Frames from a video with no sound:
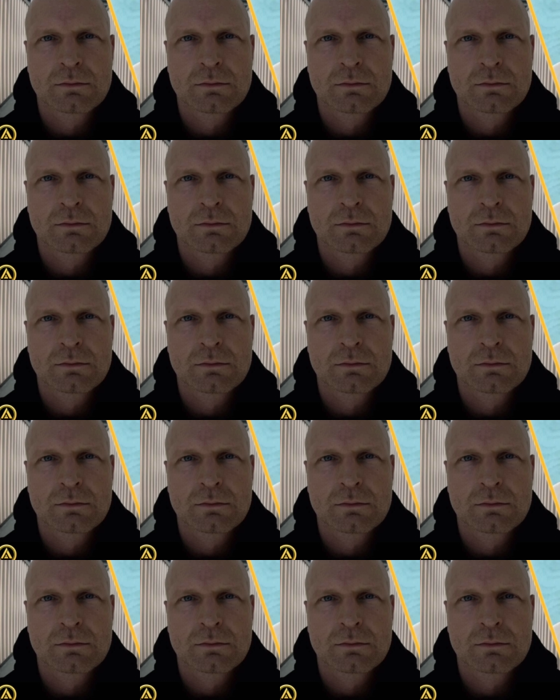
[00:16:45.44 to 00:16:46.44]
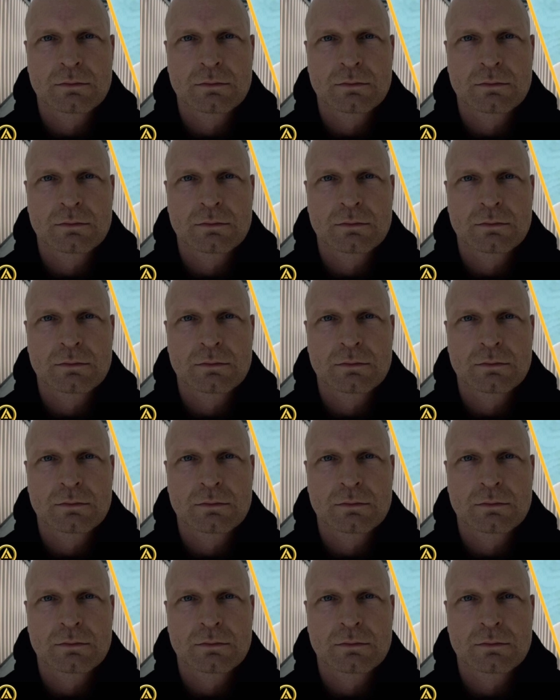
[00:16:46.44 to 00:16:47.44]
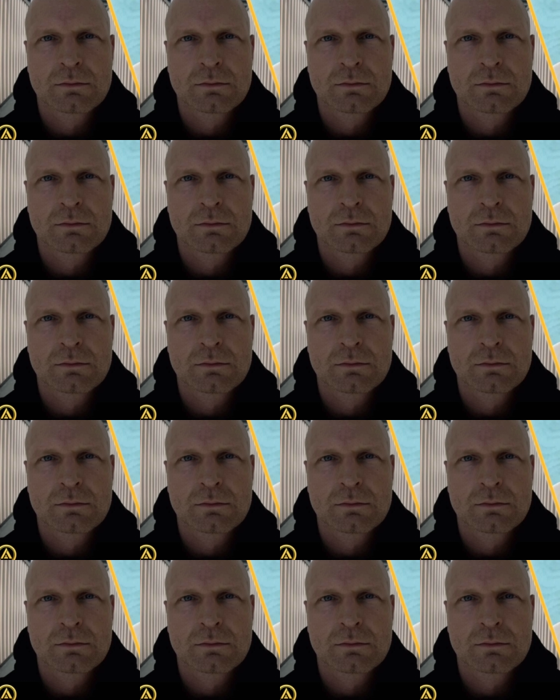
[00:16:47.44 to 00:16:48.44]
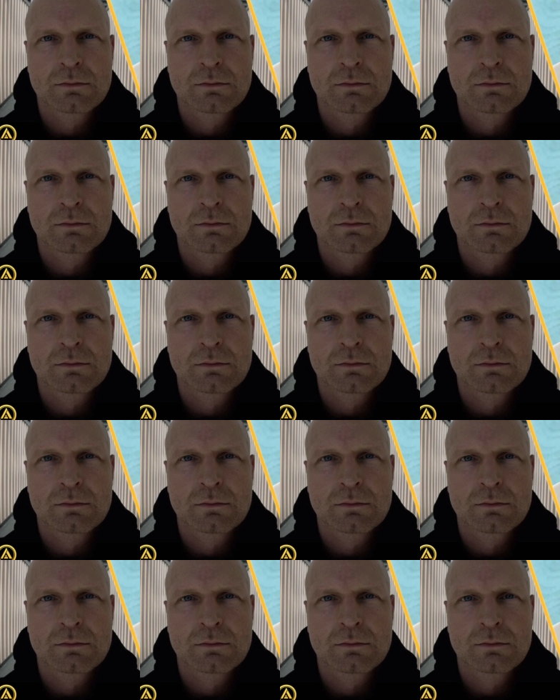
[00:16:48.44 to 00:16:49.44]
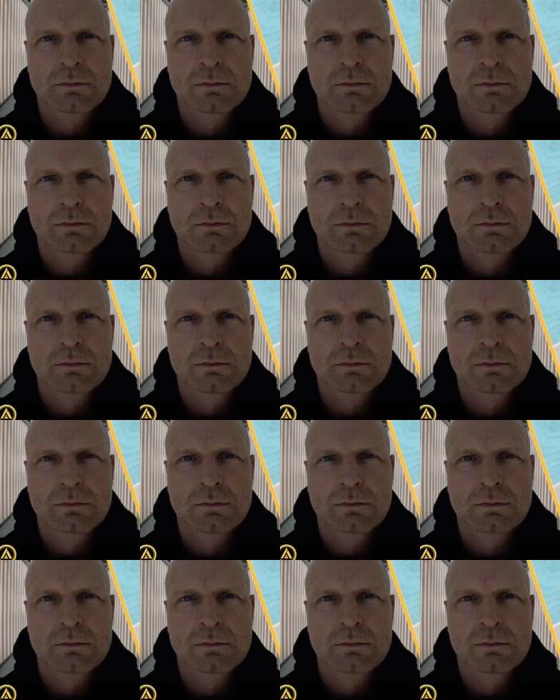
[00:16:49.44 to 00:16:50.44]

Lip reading: This is a still picture; no speech is visible.